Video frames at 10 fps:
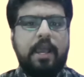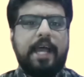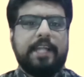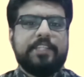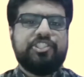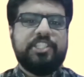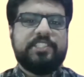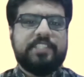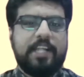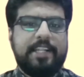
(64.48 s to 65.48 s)
and she
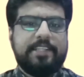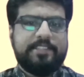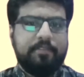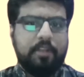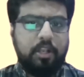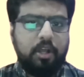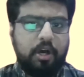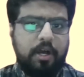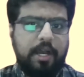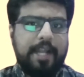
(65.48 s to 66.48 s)
studied civil
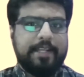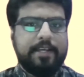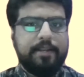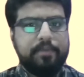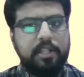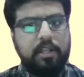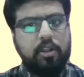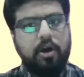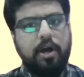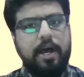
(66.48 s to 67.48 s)
law and criminal
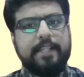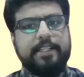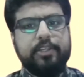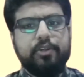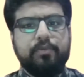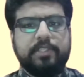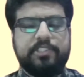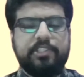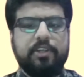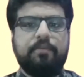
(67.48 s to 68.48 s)
law at the
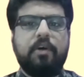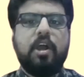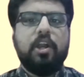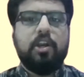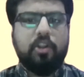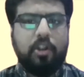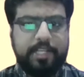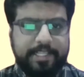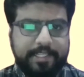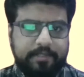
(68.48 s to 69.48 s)
University of
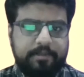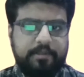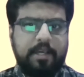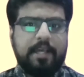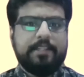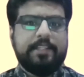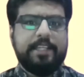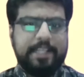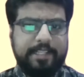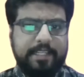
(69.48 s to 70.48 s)
Groningen, the
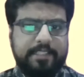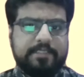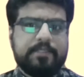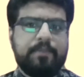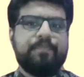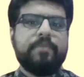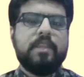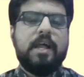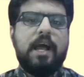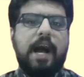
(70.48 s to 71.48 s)
Netherlands.
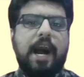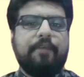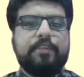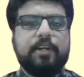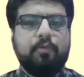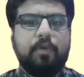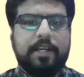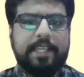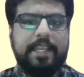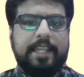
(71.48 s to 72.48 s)
After
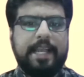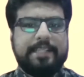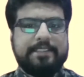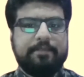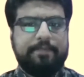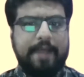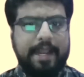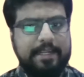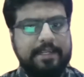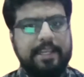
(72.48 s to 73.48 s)
working as a
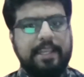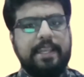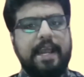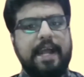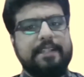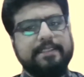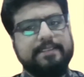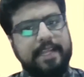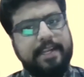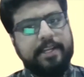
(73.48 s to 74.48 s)
faculty at the
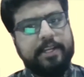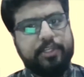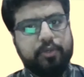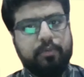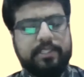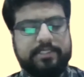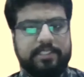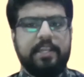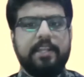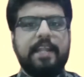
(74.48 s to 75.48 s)
said
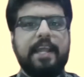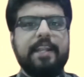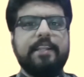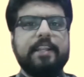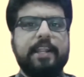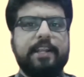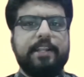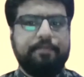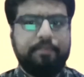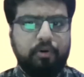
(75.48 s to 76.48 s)
university in
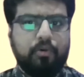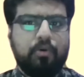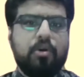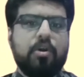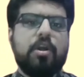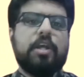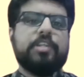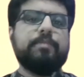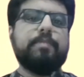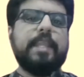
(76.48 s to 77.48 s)
1984,
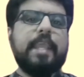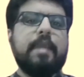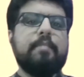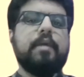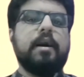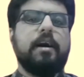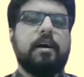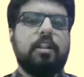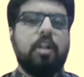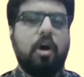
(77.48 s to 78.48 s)
she became a
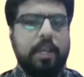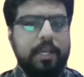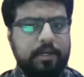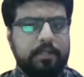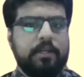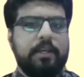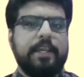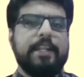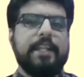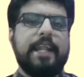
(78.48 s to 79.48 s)
lawyer
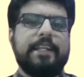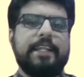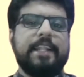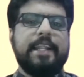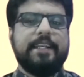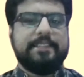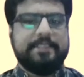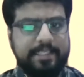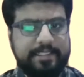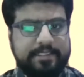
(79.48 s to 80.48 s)
in
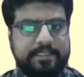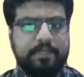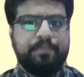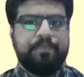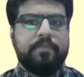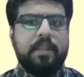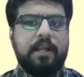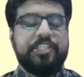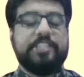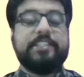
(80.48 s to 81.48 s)
1986.
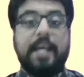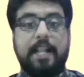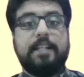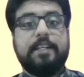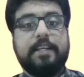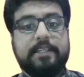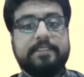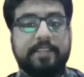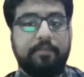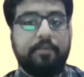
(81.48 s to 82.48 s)
She's held
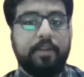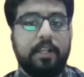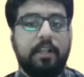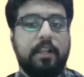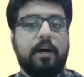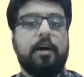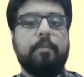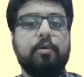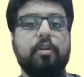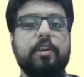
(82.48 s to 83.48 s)
several
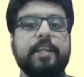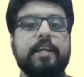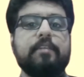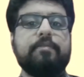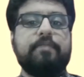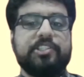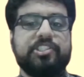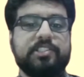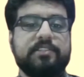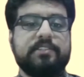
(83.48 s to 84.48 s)
political
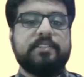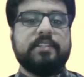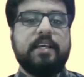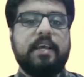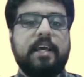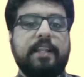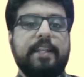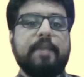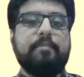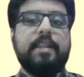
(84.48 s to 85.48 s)
functions,
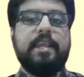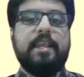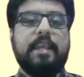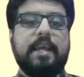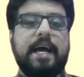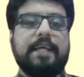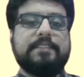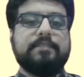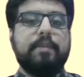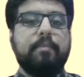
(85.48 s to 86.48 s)
namely
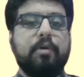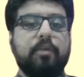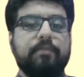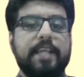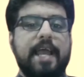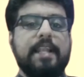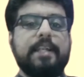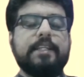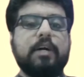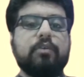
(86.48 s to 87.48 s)
as member of the
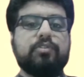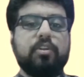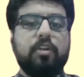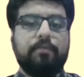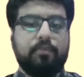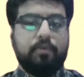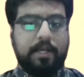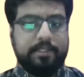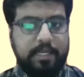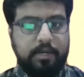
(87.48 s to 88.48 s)
Island Council of
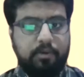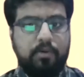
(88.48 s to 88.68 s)
Curaçao,